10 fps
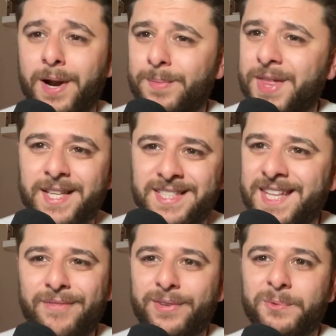that's
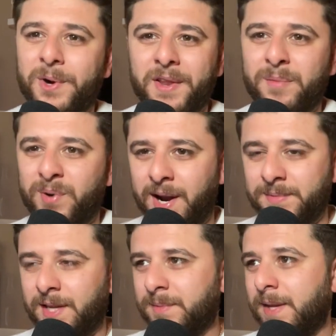definitely one of the
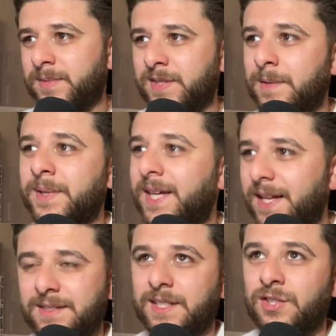primetime games, is them
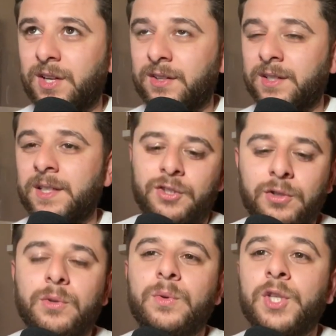against each other.
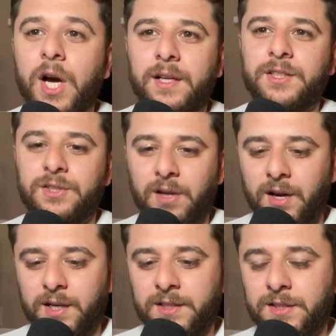Two young
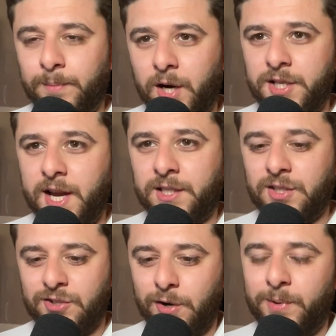stars, Lamar Jackson
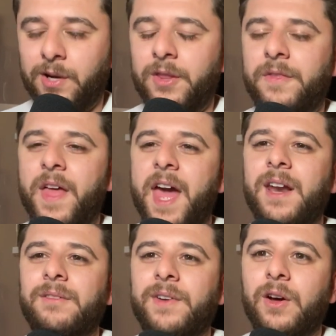and Joe Burrow, that the
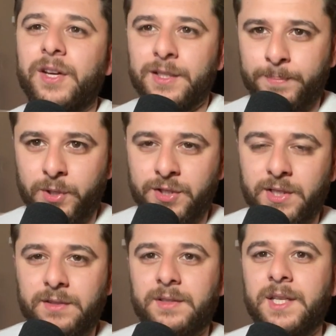NFL is
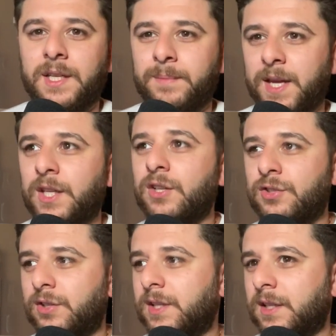pushing and making
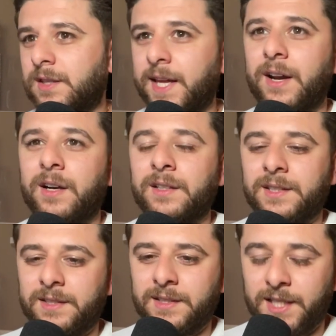sure that they are
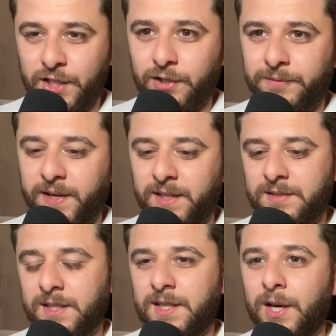in your face,
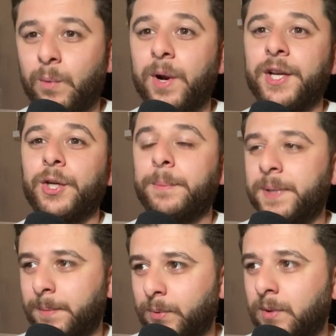that they are one of your
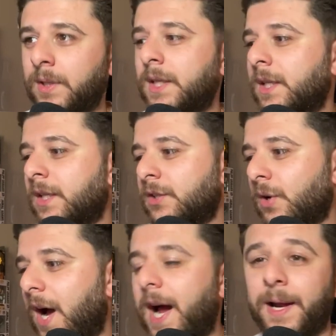people.
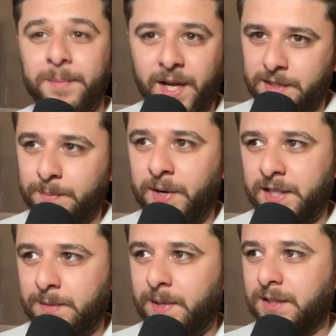So I am not
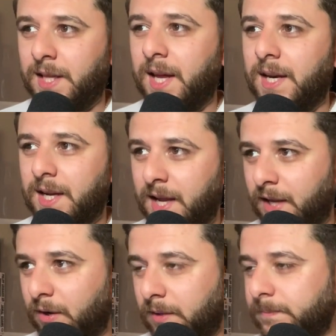surprised about that
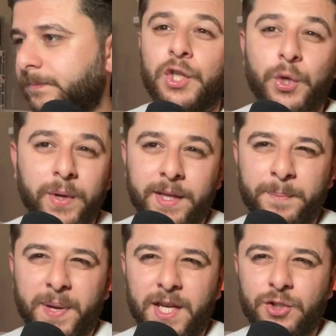at all. New
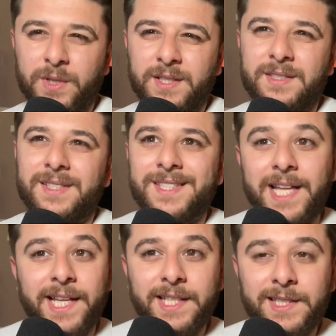England Patriots,
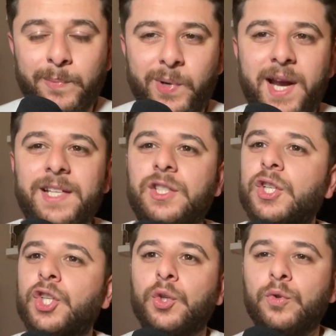slightly surprised.
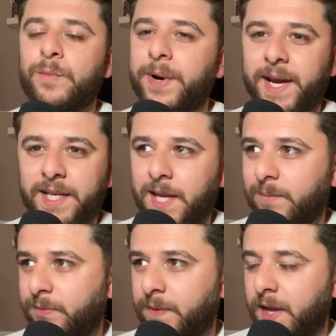Huge brand
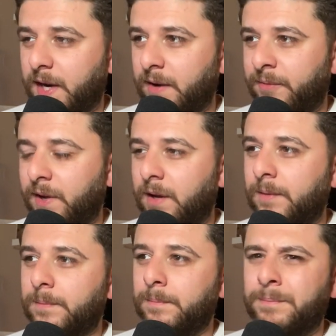name for the
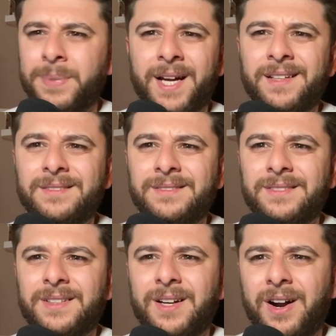NFL. But
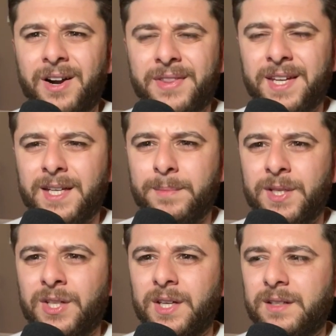are they going to
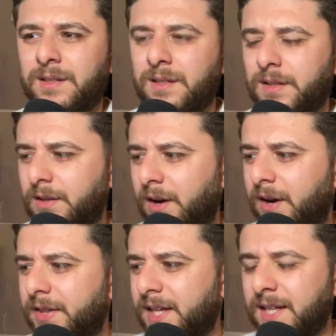be good?
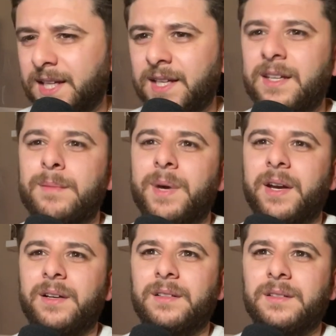Are they going to get any
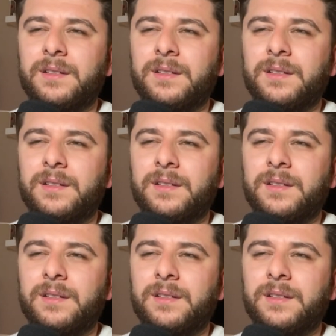better?